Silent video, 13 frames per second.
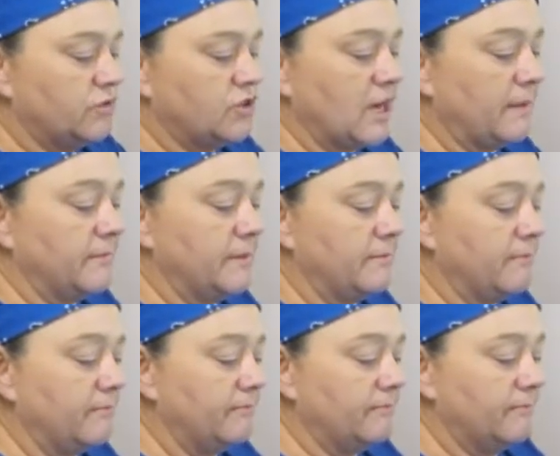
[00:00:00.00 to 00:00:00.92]
chop
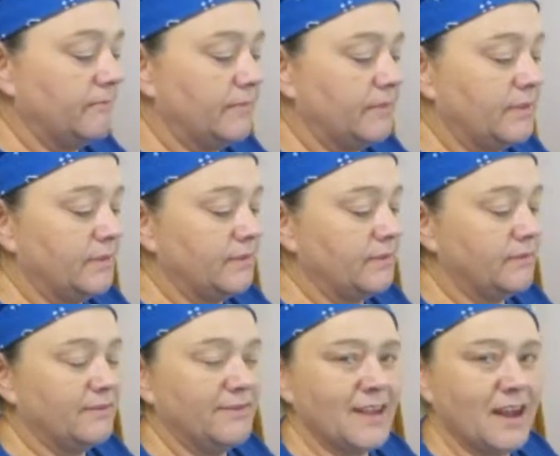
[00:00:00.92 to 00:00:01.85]
them,
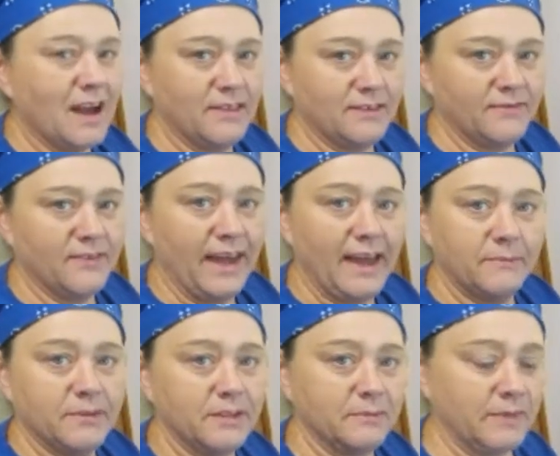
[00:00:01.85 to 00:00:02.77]
not the
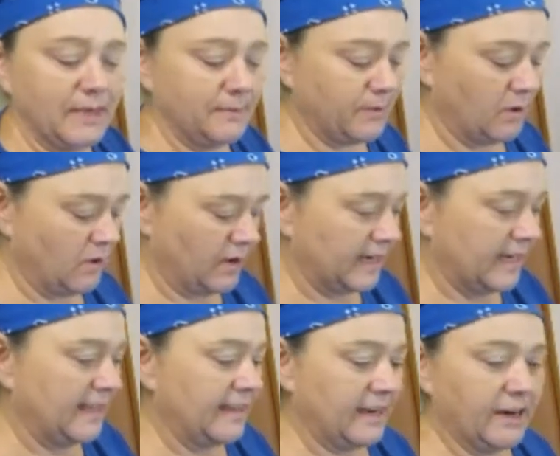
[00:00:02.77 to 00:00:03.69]
fat, but the meat part
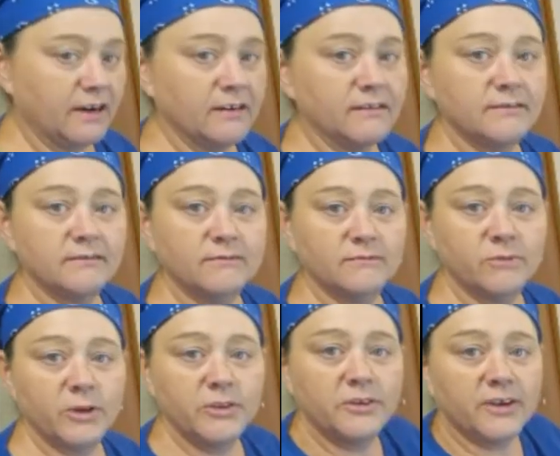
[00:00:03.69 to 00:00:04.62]
in there
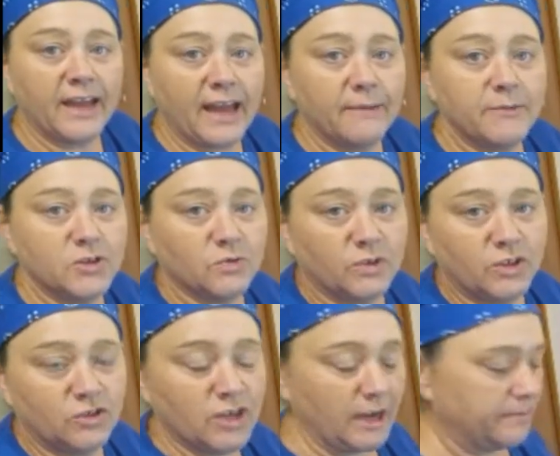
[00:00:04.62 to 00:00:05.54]
with your cabbage when
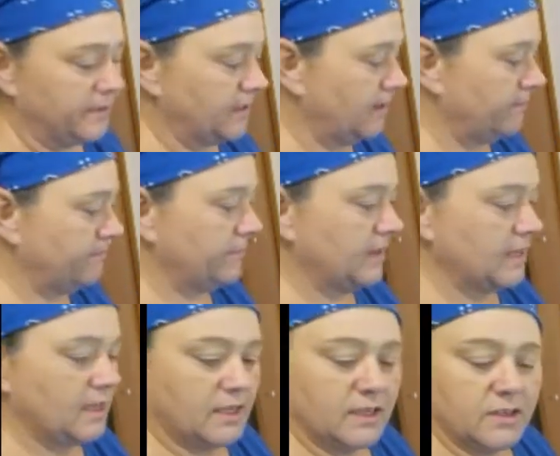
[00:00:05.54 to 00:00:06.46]
you chop it up.
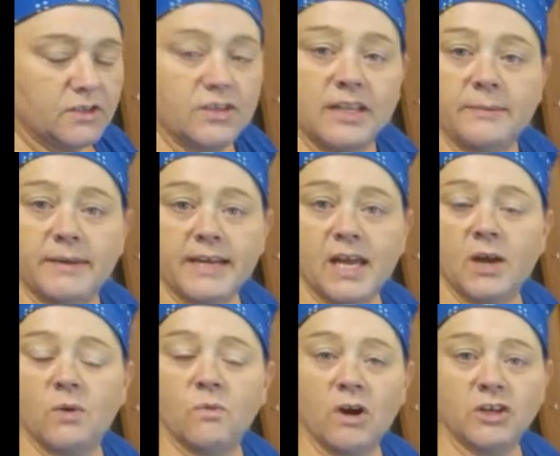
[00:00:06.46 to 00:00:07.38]
So let me
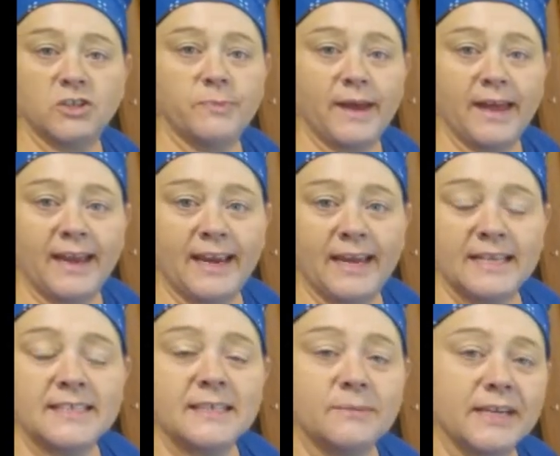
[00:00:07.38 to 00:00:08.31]
go and wash my
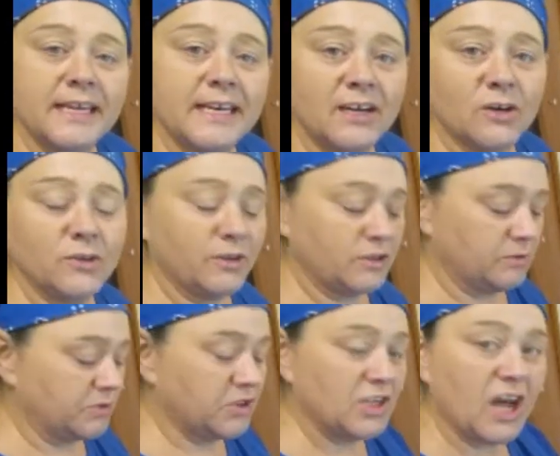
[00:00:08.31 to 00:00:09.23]
hands. I'm going to get in here and throw
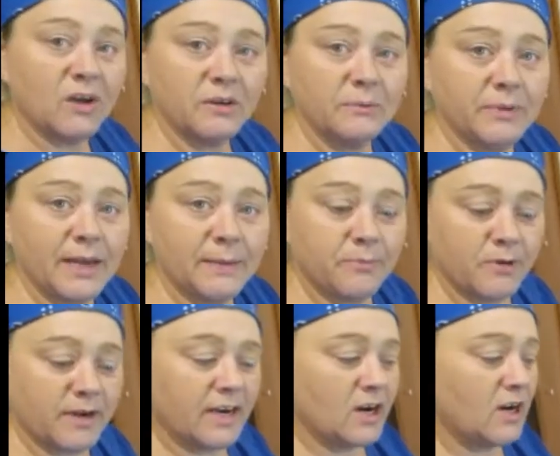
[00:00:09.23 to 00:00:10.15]
some salt and
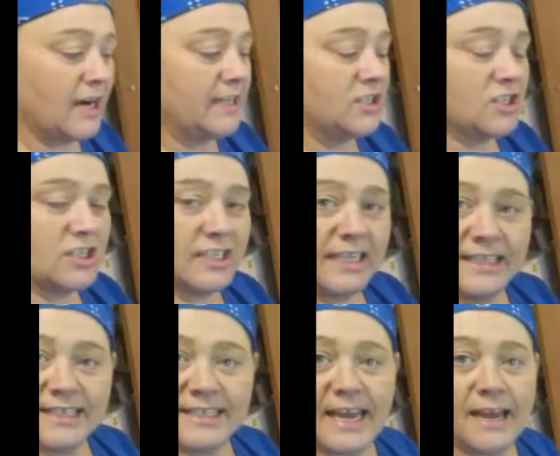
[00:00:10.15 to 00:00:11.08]
pepper in here and just let
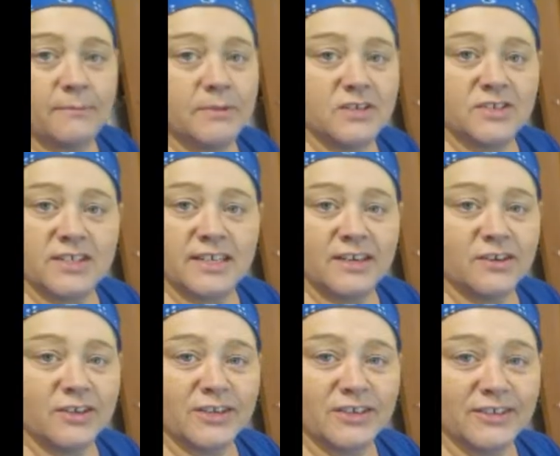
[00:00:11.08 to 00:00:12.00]
this cabbage sit
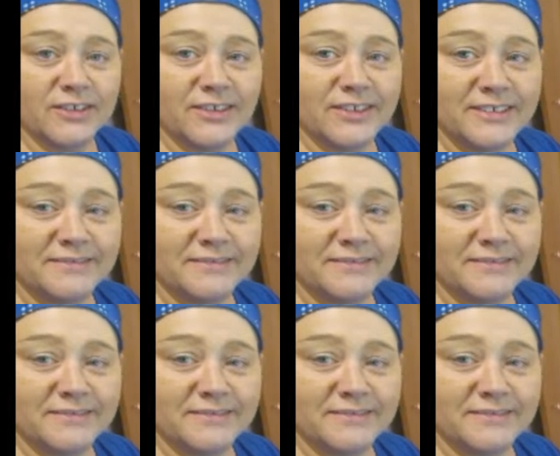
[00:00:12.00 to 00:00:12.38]
here and cook.